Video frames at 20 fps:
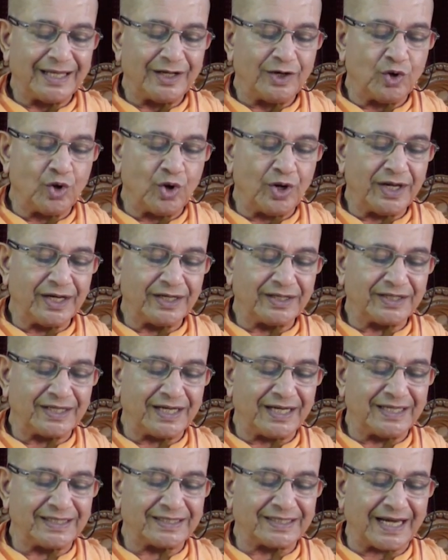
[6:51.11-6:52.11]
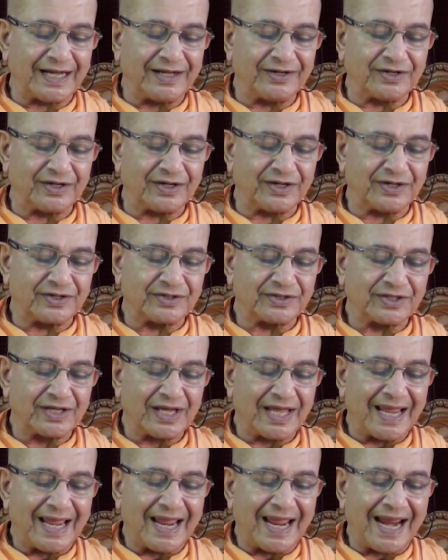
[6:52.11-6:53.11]
lower three centers,
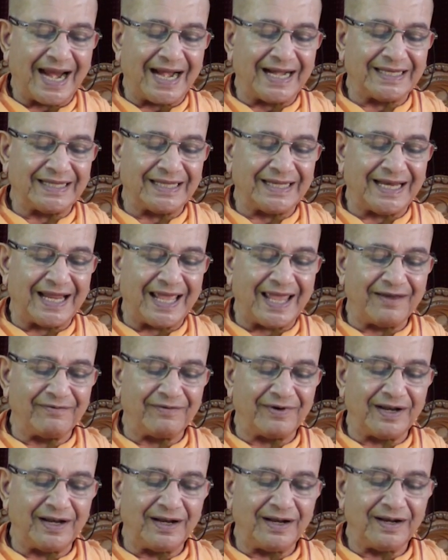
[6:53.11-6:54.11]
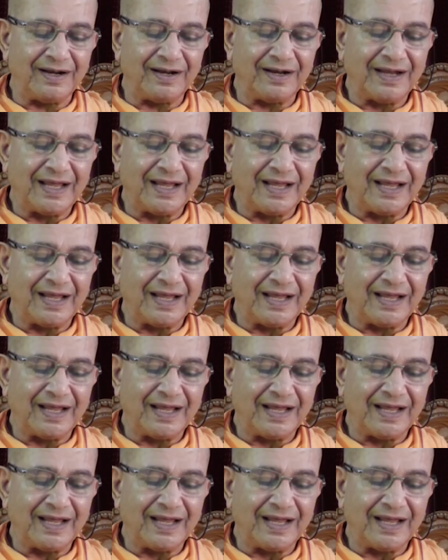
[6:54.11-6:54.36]
at the navel,